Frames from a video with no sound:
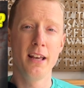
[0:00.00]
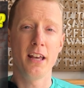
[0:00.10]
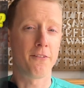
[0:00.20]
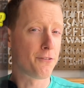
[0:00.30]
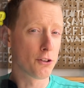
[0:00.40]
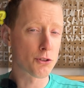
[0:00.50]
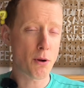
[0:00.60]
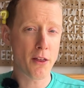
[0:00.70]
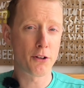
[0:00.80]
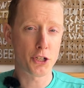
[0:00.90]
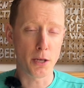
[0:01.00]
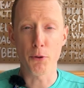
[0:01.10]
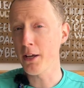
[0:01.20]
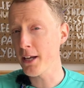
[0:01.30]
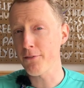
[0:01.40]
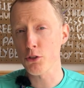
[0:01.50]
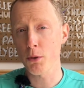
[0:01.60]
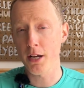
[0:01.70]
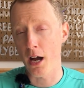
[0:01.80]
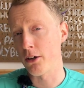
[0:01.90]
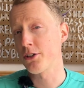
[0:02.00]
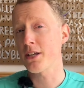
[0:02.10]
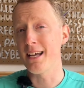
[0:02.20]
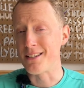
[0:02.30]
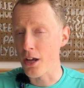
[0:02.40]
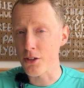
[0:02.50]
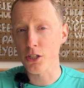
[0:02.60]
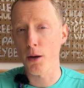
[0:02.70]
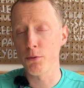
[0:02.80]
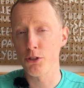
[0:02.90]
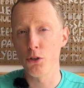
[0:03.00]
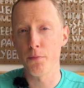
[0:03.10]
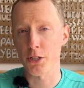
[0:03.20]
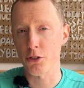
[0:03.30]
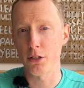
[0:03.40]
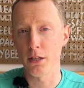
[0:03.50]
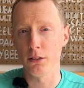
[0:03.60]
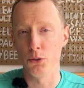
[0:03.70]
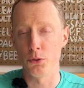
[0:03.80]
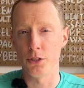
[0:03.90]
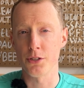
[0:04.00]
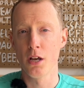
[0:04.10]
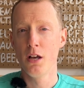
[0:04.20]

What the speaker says: It feels rather cheap. You can get it for $20. It does come with 2 mystery lures.